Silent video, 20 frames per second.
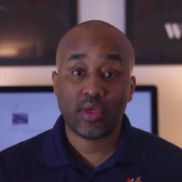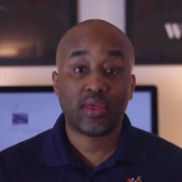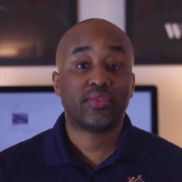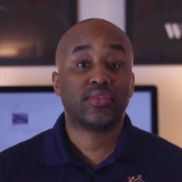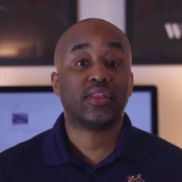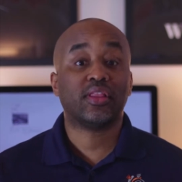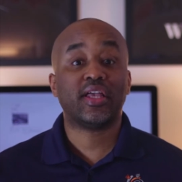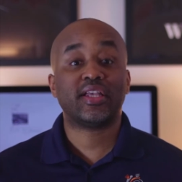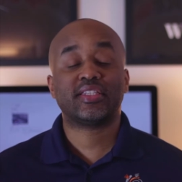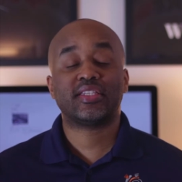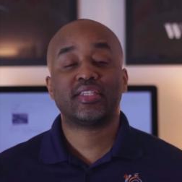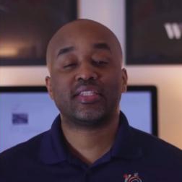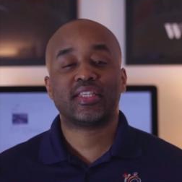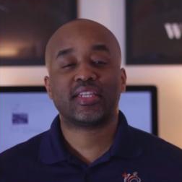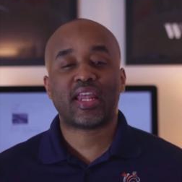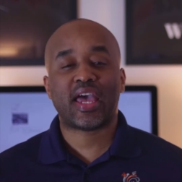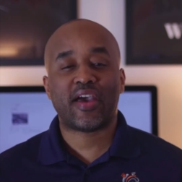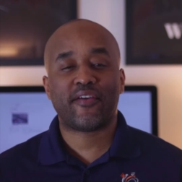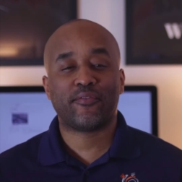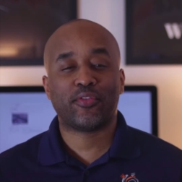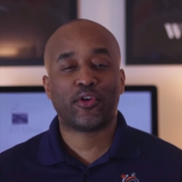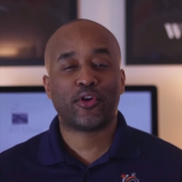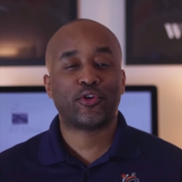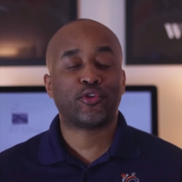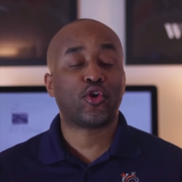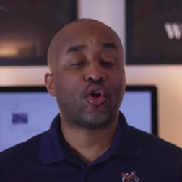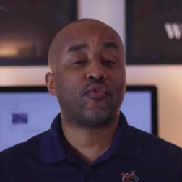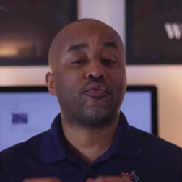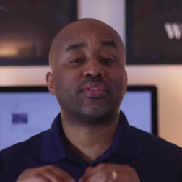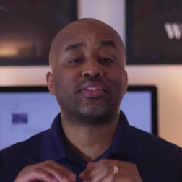the lessons that I've
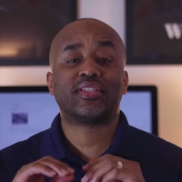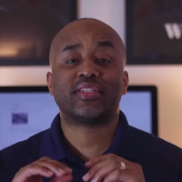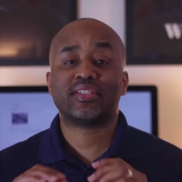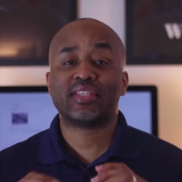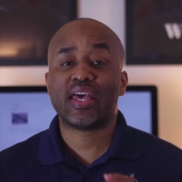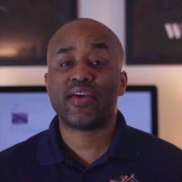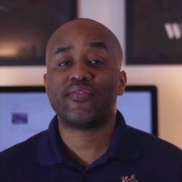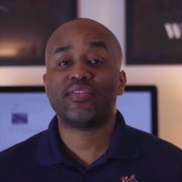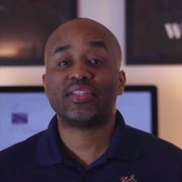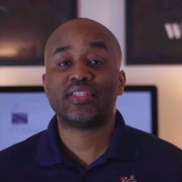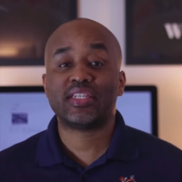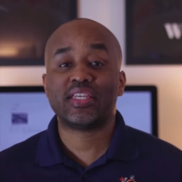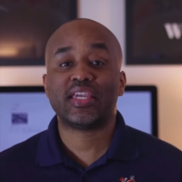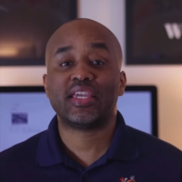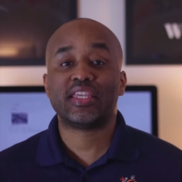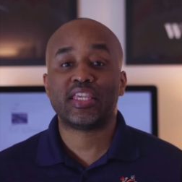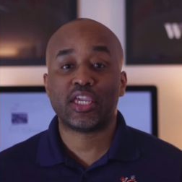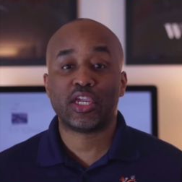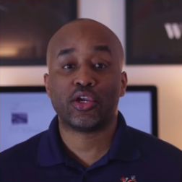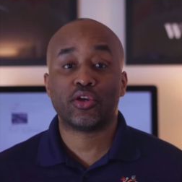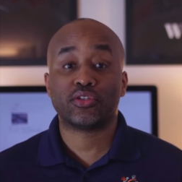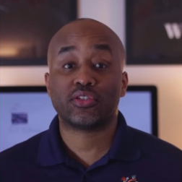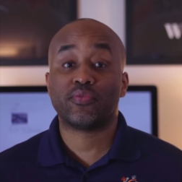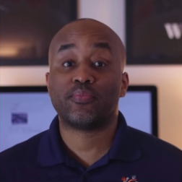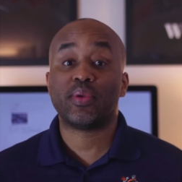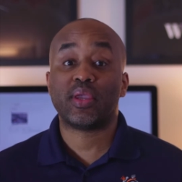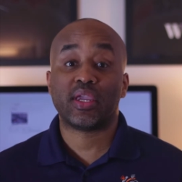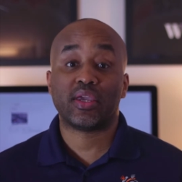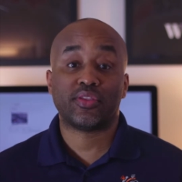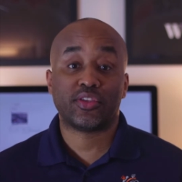learned over 17 years of
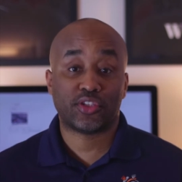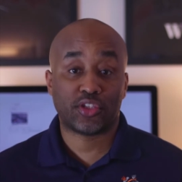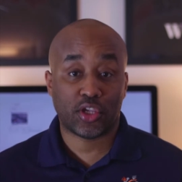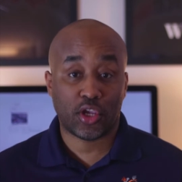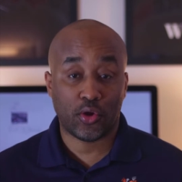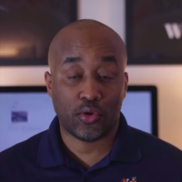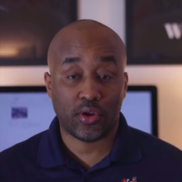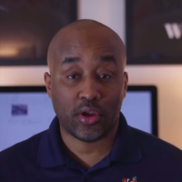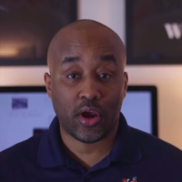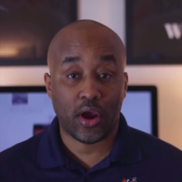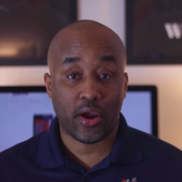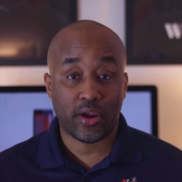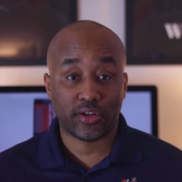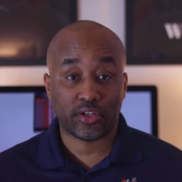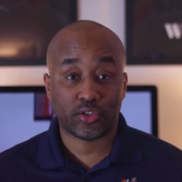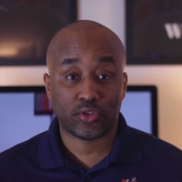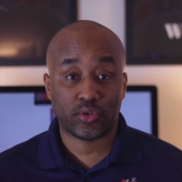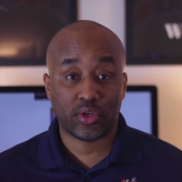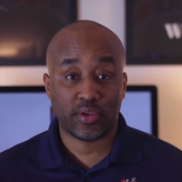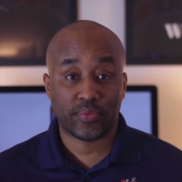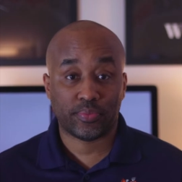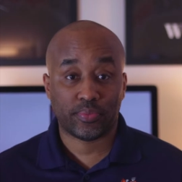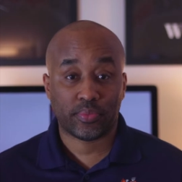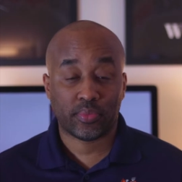being in the security guard industry.